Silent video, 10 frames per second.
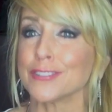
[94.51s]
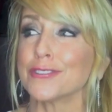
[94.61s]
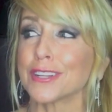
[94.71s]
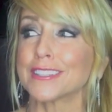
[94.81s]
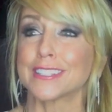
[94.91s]

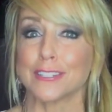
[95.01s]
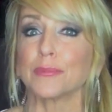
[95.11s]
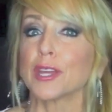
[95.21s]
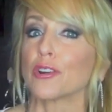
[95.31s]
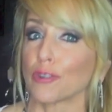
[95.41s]
you could still
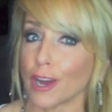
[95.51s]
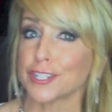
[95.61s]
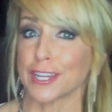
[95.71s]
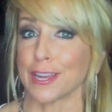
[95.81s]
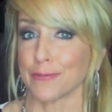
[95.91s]
be
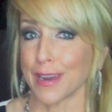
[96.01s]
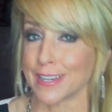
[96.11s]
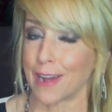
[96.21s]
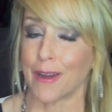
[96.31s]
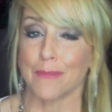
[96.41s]
crushing it right
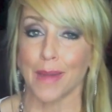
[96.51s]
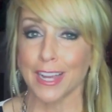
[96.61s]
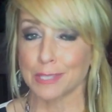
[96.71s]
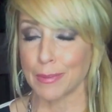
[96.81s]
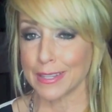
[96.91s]
now on
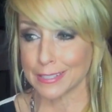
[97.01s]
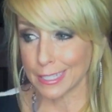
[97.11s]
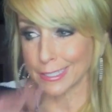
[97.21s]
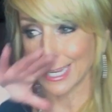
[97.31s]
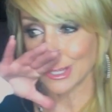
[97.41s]
MySpace
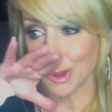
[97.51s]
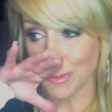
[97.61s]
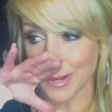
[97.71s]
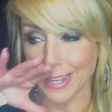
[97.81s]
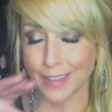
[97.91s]
because ain't
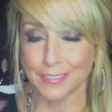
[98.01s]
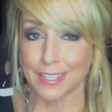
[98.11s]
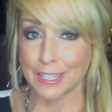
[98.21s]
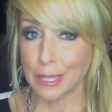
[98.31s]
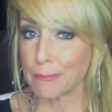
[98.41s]
nobody else
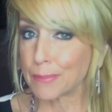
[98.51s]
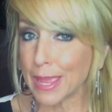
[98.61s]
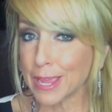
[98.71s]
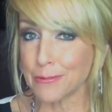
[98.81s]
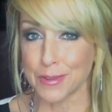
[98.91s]
gonna
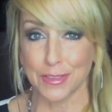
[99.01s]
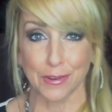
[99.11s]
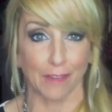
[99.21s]
compete with you.